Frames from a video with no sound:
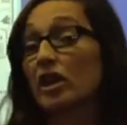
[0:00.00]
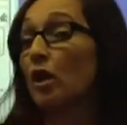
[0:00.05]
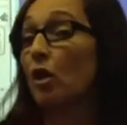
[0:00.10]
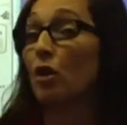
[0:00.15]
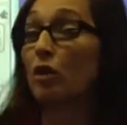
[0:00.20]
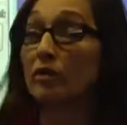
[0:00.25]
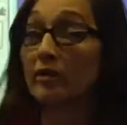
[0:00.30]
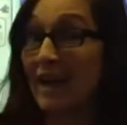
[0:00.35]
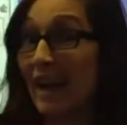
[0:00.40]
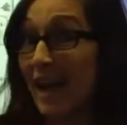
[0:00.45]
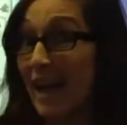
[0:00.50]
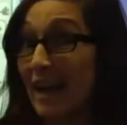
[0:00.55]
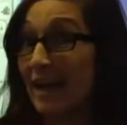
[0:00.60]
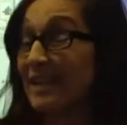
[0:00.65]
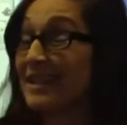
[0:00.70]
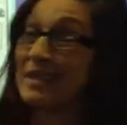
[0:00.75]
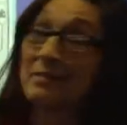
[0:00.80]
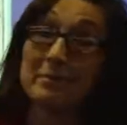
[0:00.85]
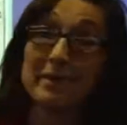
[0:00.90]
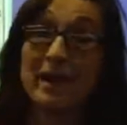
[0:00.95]
all day
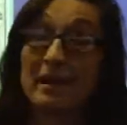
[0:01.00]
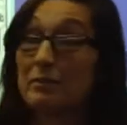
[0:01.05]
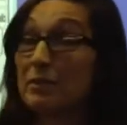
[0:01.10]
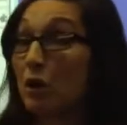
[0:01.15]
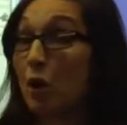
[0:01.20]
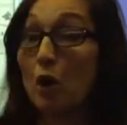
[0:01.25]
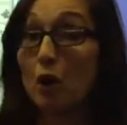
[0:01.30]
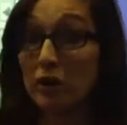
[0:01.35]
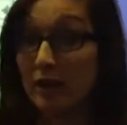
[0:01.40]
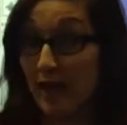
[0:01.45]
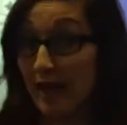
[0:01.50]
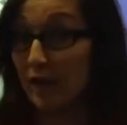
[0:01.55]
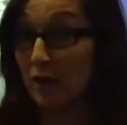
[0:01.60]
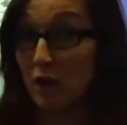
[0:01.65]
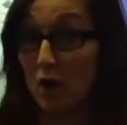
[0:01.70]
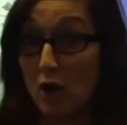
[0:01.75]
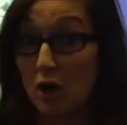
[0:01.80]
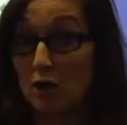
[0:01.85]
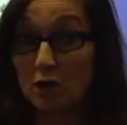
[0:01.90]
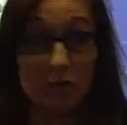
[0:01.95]
and sometimes all night
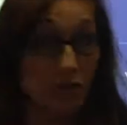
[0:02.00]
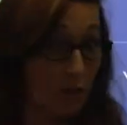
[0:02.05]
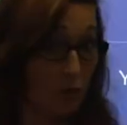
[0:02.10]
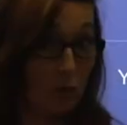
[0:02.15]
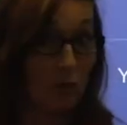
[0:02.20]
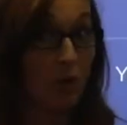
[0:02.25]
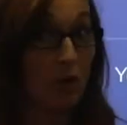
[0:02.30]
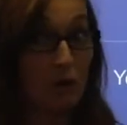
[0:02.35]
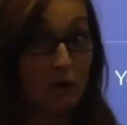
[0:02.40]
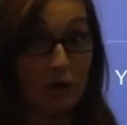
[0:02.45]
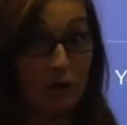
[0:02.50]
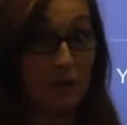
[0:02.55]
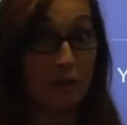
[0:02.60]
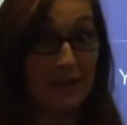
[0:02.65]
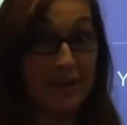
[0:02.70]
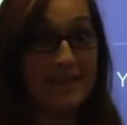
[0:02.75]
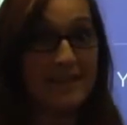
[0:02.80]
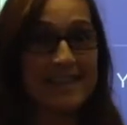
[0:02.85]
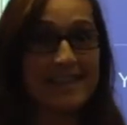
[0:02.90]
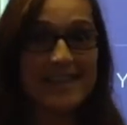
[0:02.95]
long. You all know
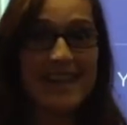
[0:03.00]
this.